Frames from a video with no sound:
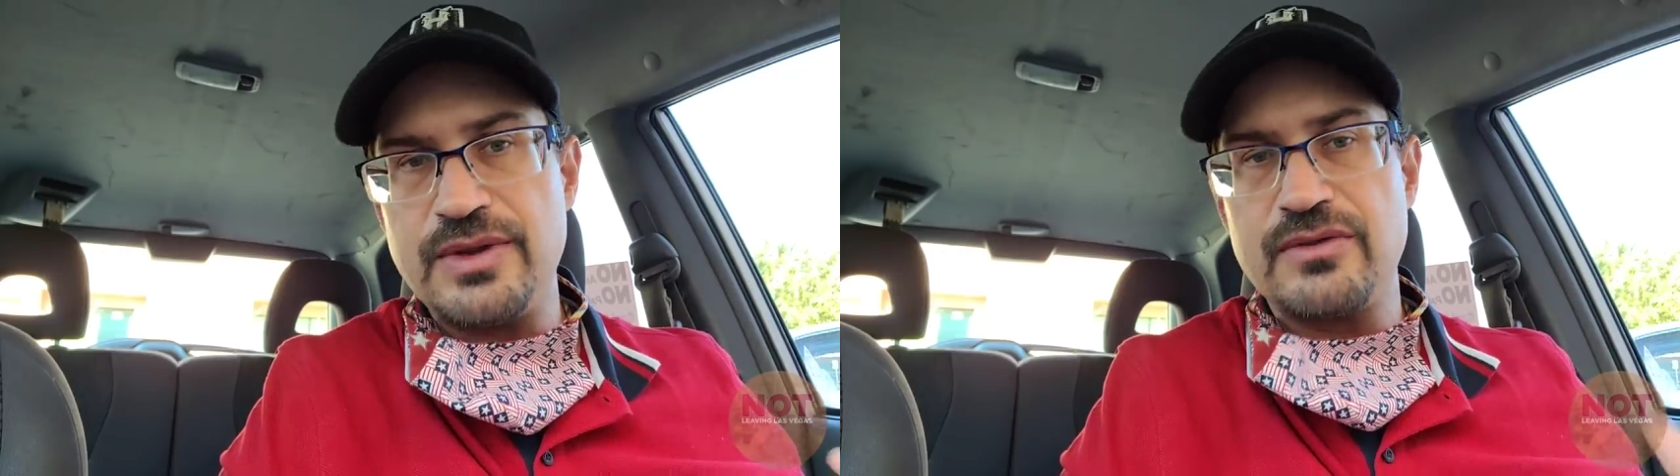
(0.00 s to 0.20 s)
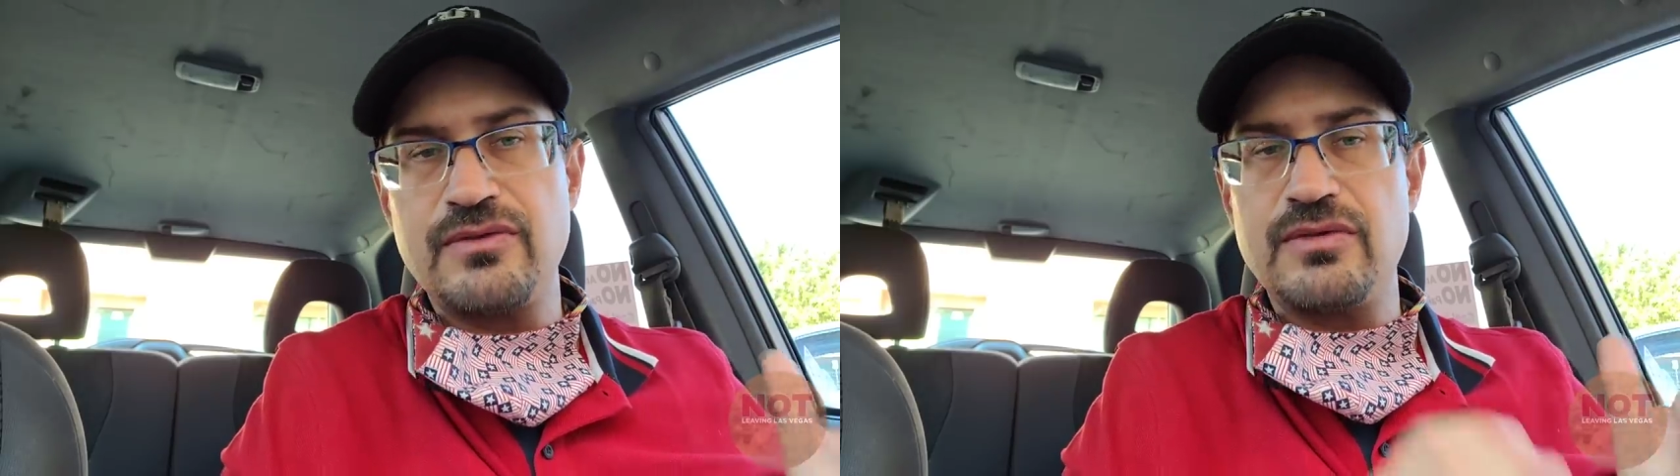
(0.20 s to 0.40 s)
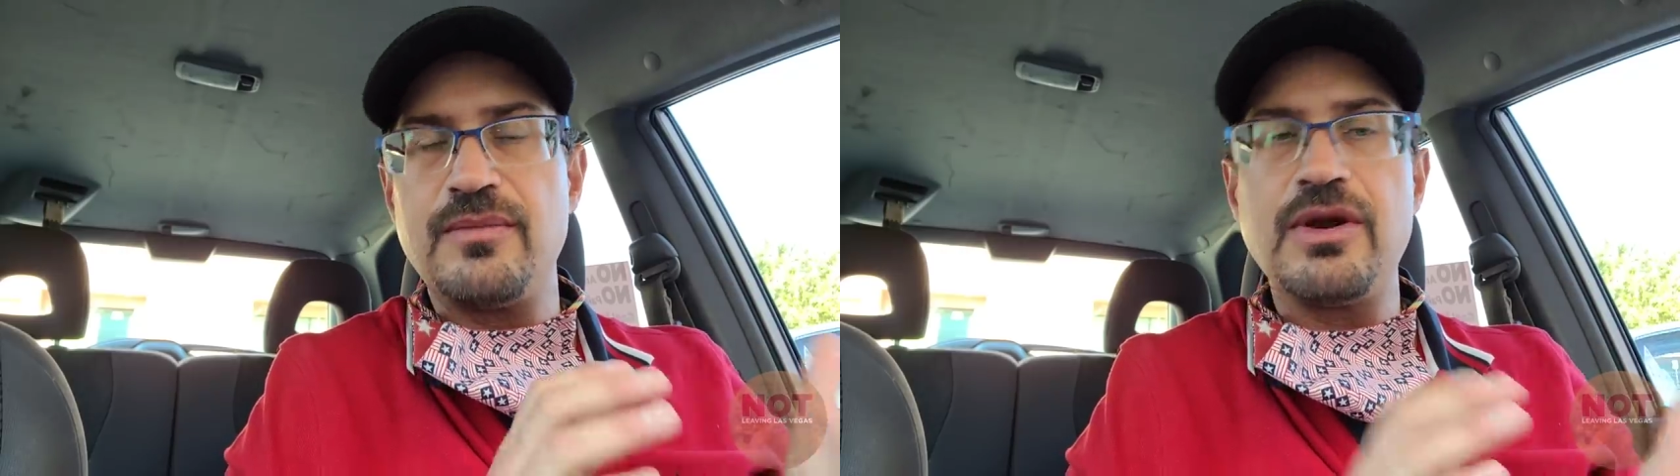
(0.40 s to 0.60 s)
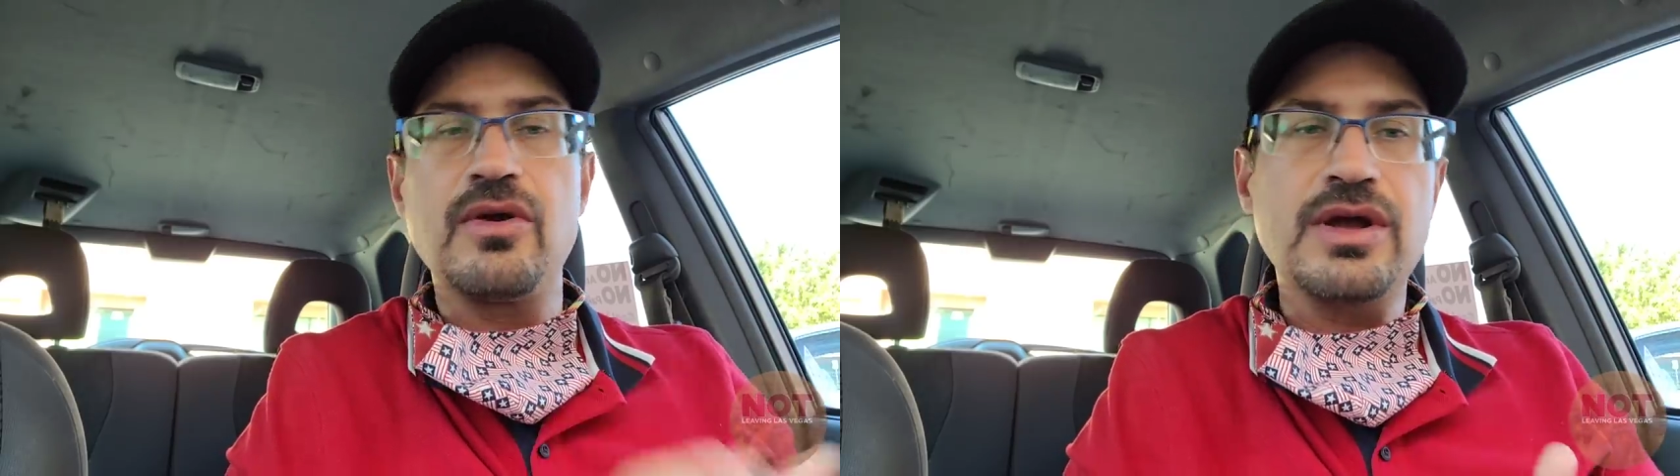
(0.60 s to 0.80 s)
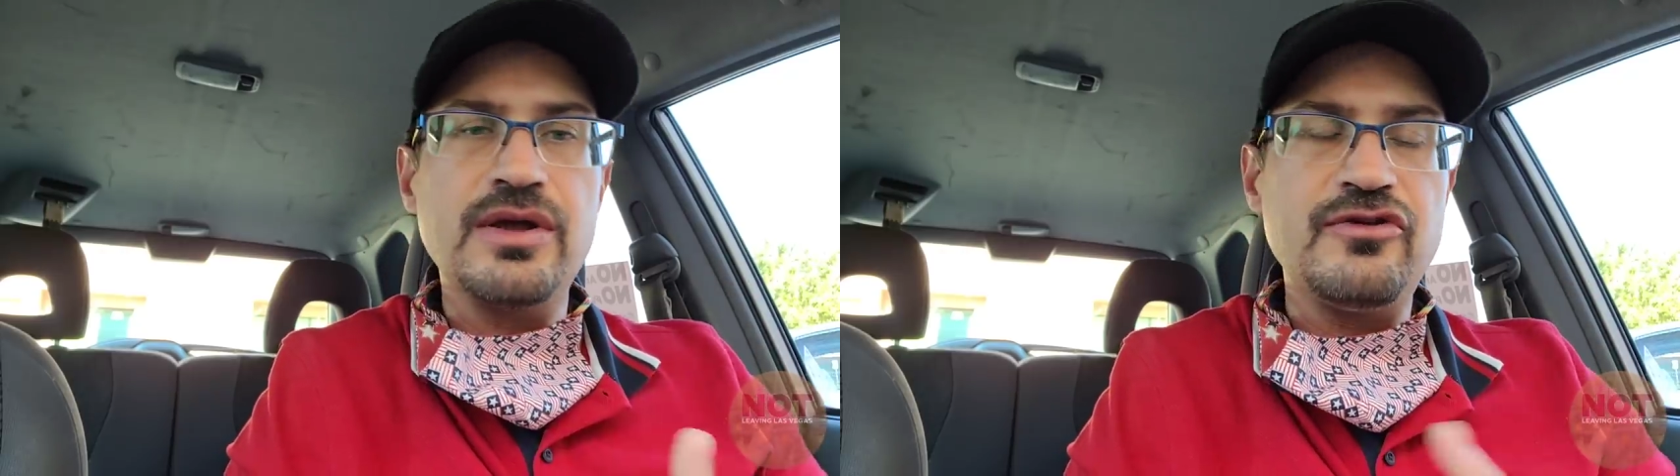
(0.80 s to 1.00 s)
whether they're in
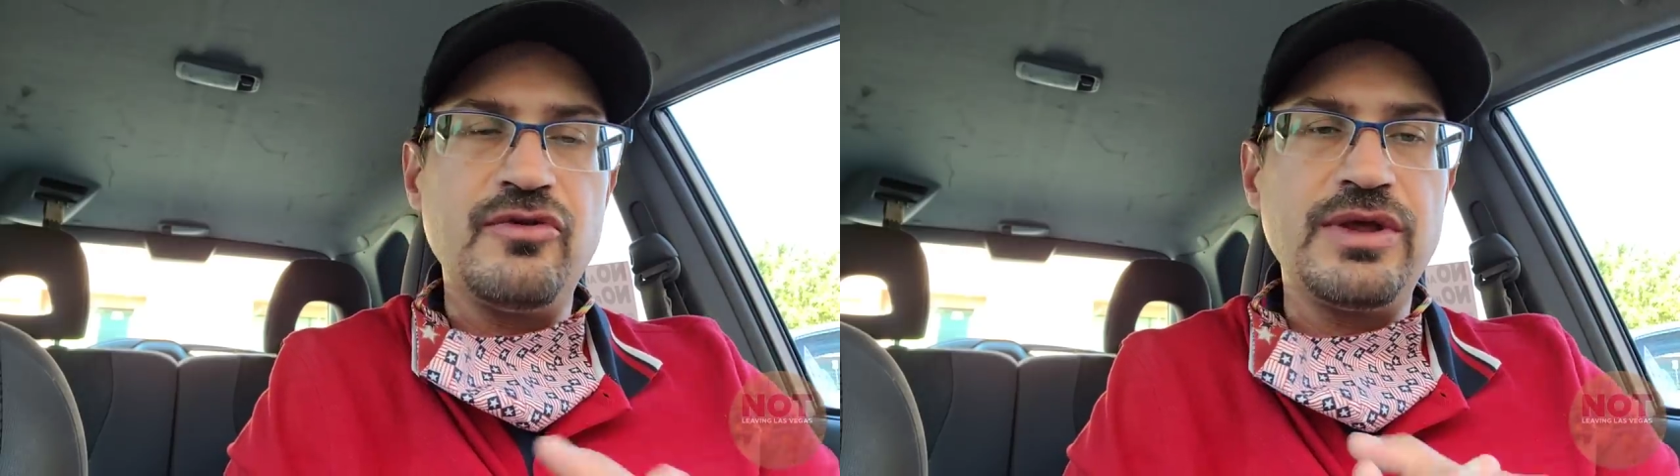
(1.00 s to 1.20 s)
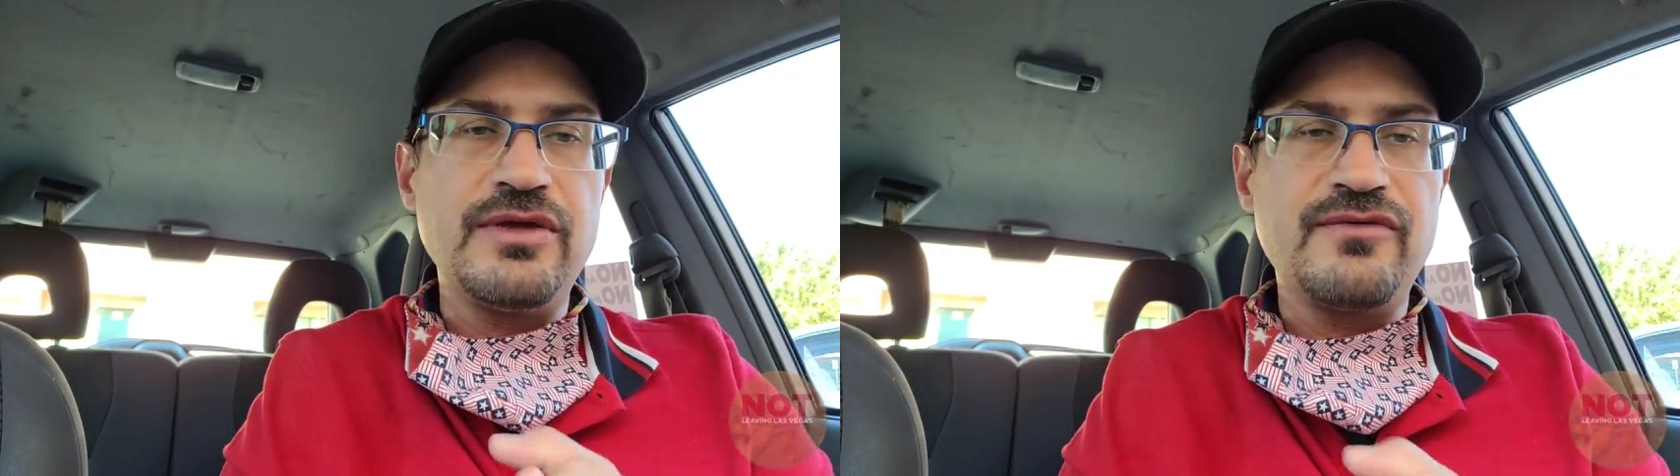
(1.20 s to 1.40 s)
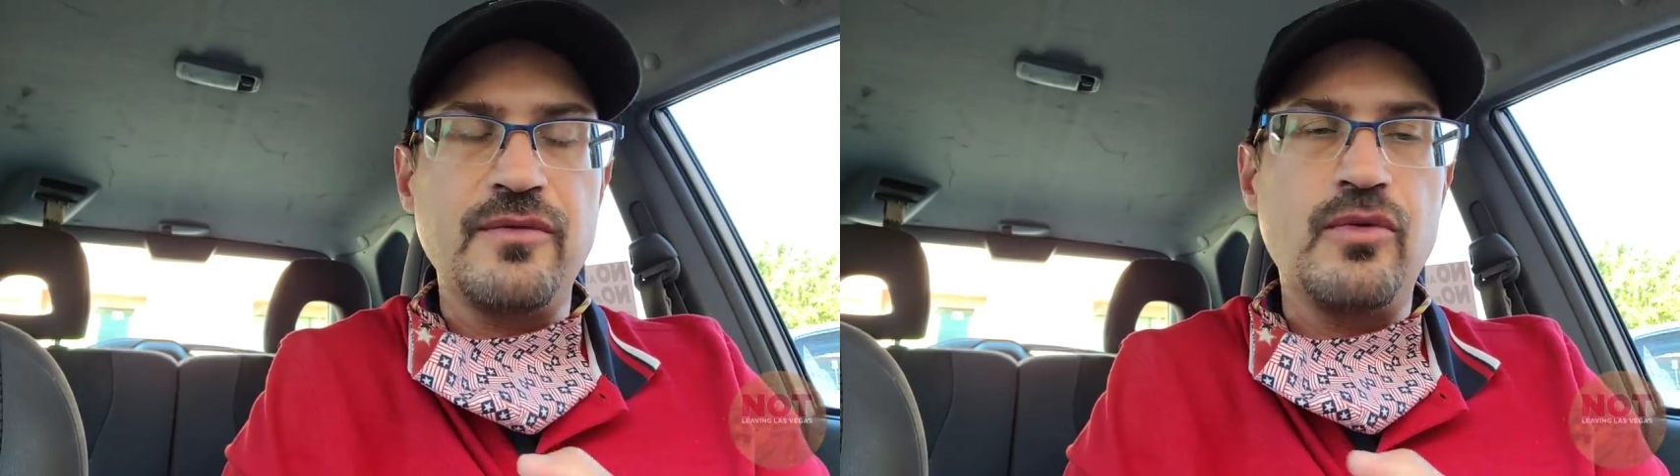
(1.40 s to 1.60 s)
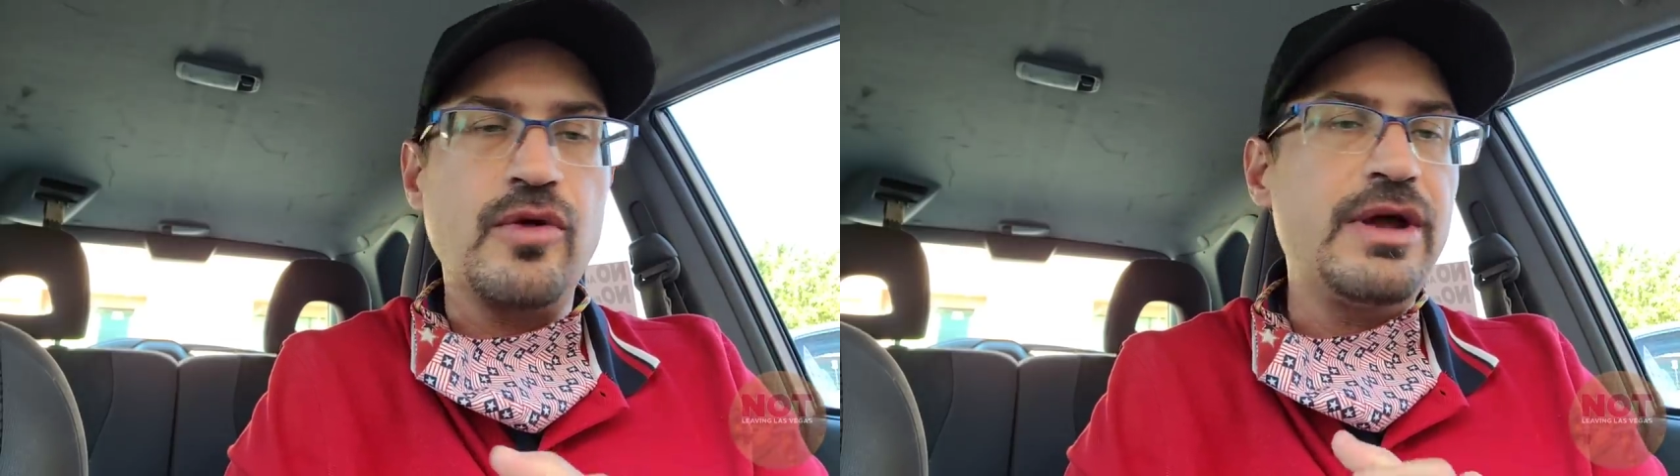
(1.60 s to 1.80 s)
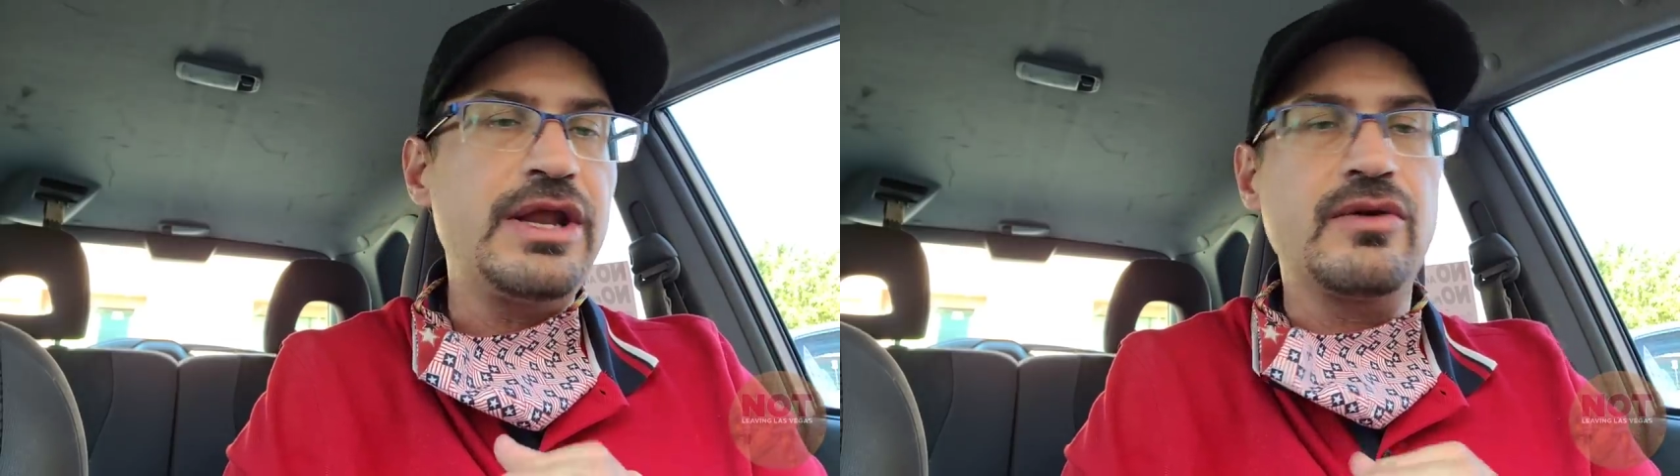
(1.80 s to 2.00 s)
America doing it for
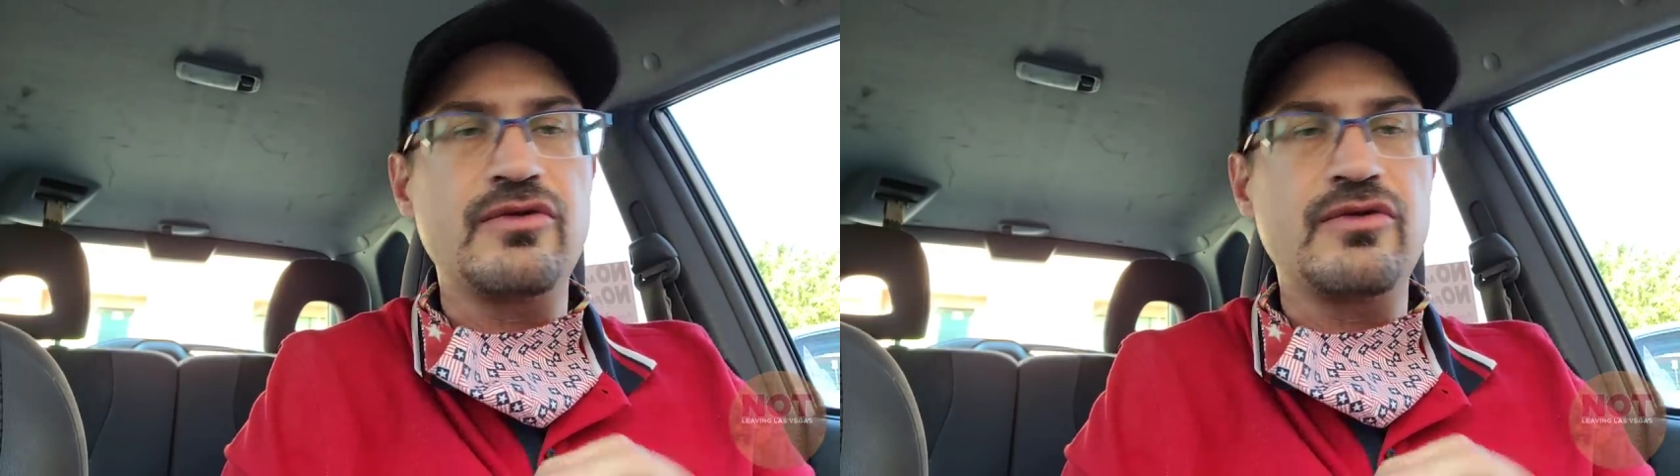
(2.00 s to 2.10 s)
more money